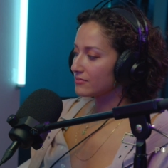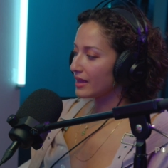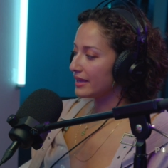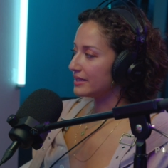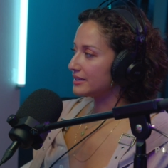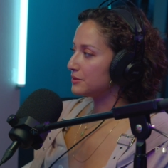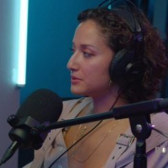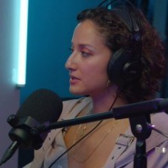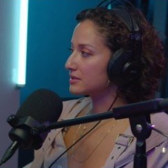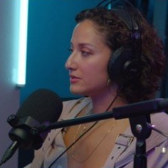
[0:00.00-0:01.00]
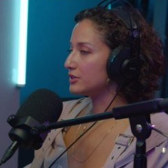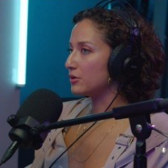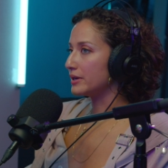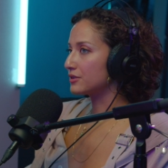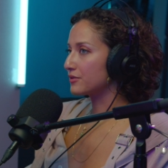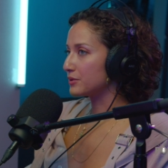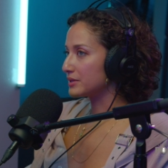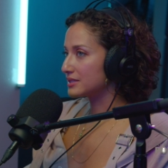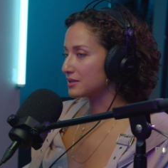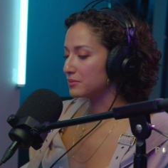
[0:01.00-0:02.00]
and he was,
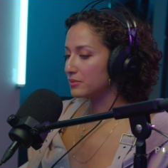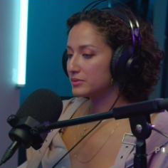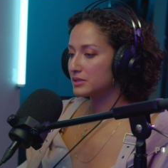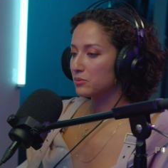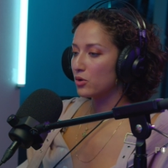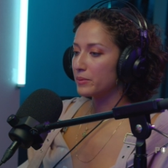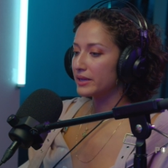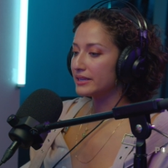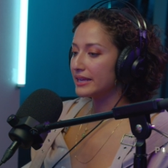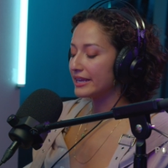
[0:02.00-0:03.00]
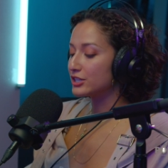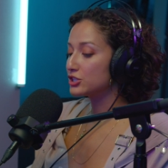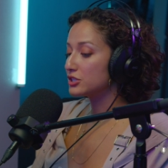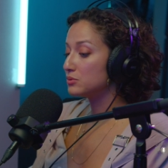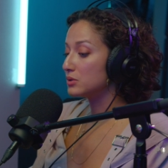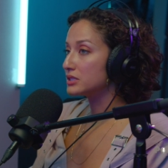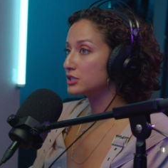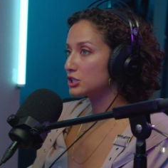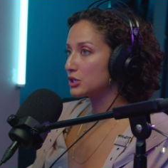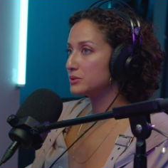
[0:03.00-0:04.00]
interviewing some woman, and she was
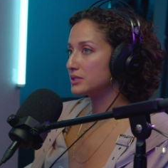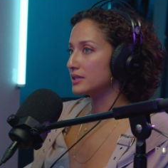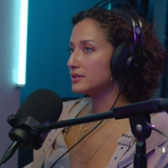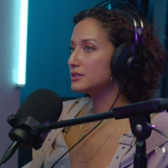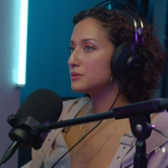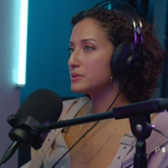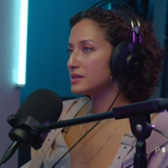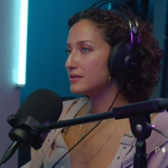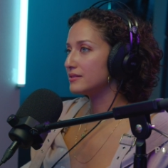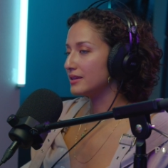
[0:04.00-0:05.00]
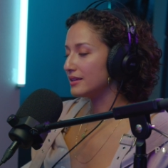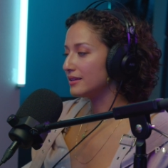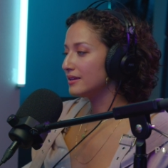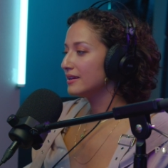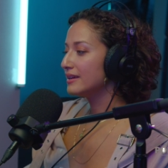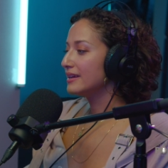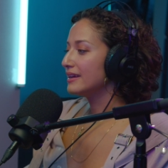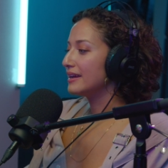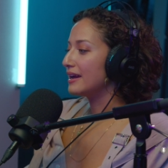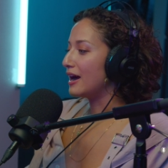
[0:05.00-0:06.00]
chosen to be the
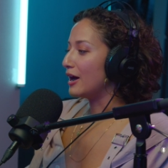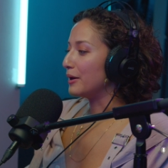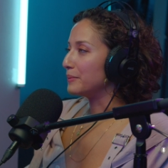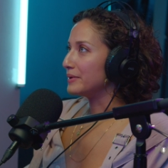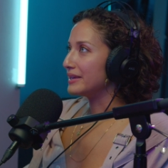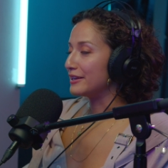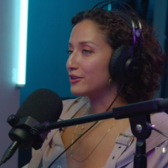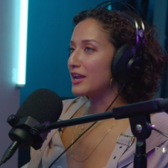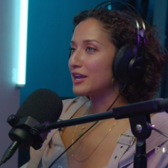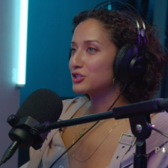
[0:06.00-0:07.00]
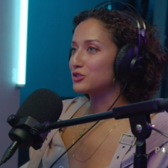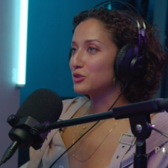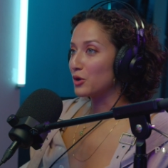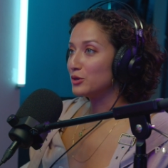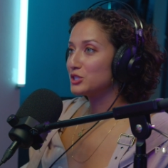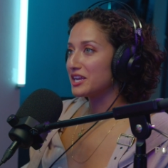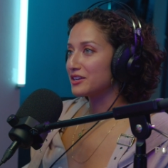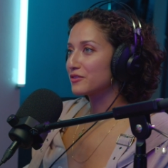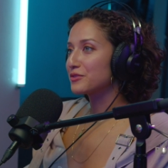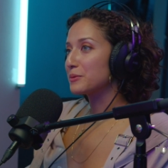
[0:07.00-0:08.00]
international
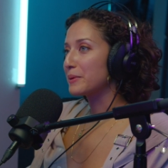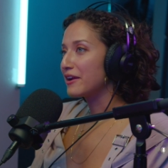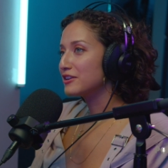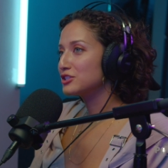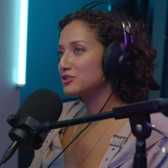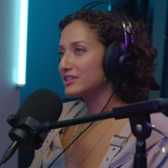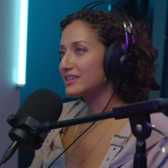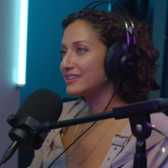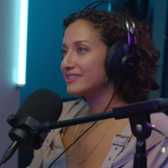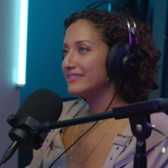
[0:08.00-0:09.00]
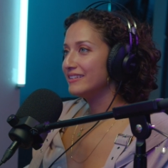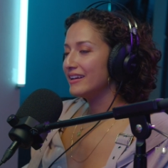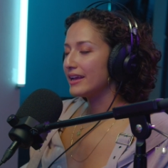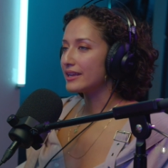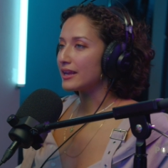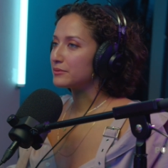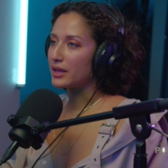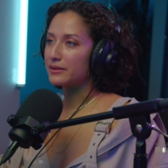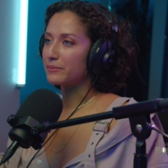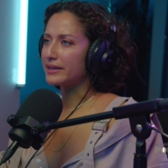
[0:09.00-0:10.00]
negotiator for the Paris Treaty. And
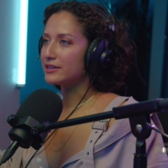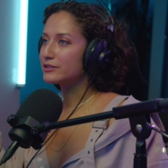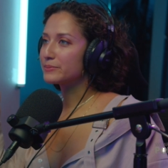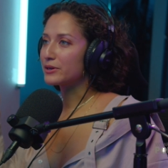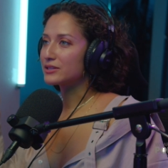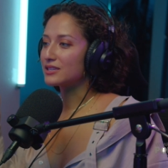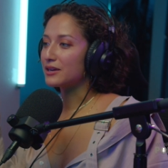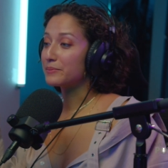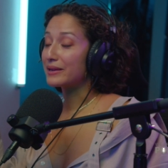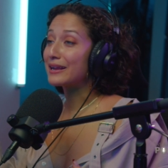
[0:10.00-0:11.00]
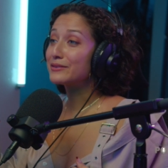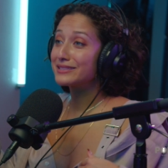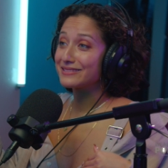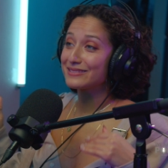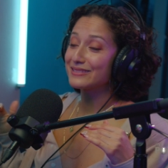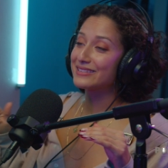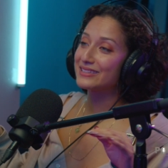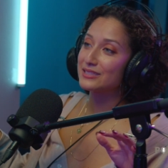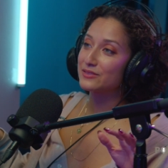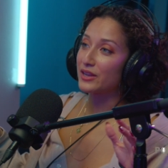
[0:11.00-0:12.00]
my ears perked up. And
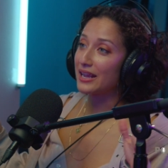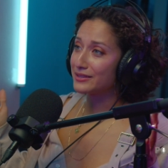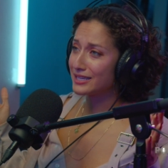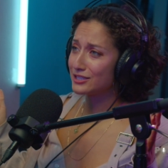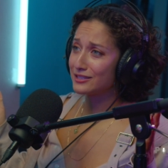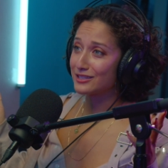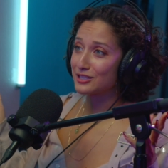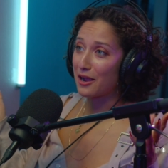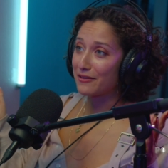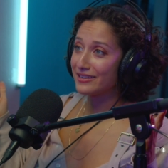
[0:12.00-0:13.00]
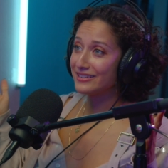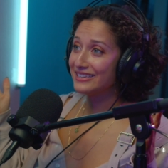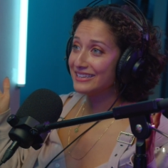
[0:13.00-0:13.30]
this is funny, I was actually in the shower.